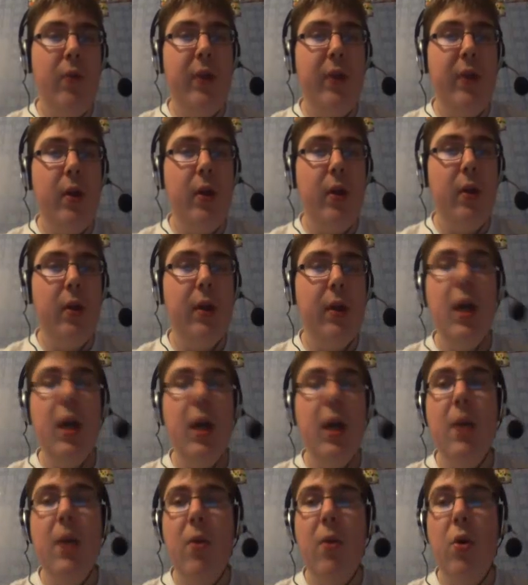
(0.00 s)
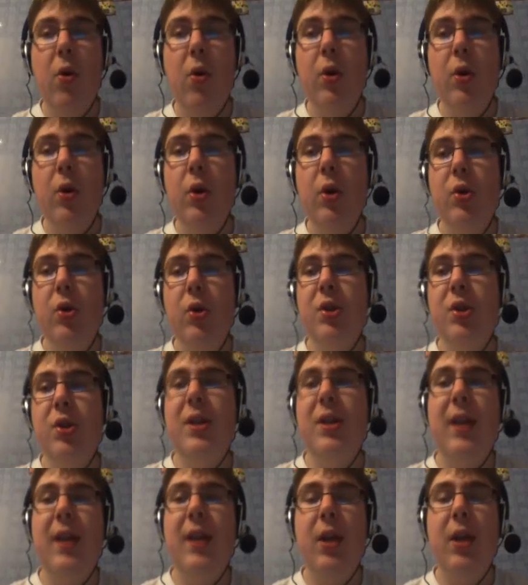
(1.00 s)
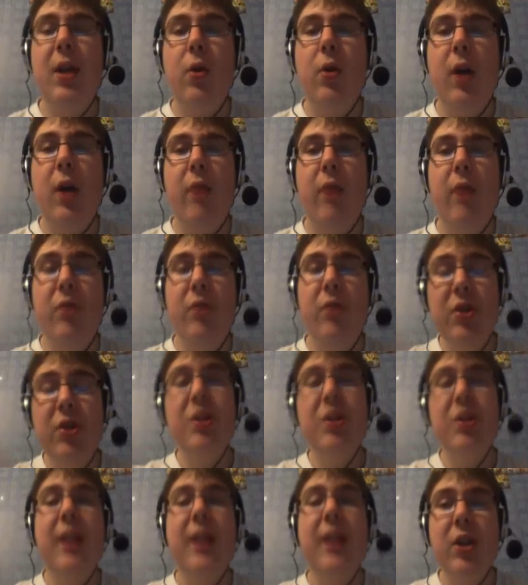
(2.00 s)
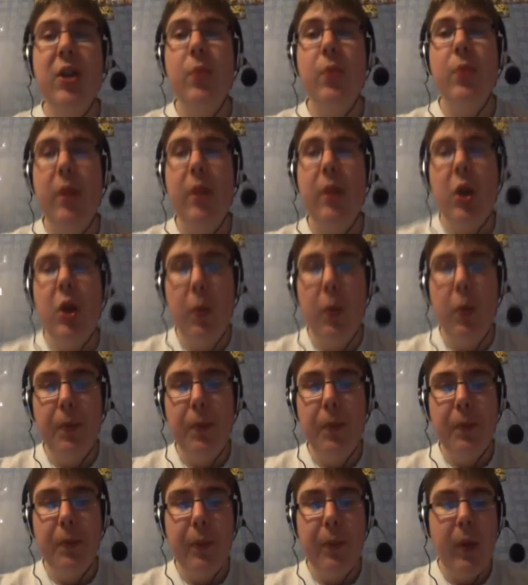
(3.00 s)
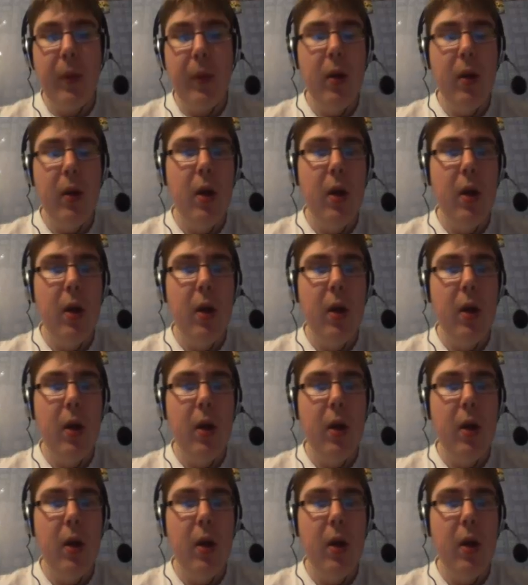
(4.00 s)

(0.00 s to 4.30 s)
carry on with the game or just to get your just to get something new.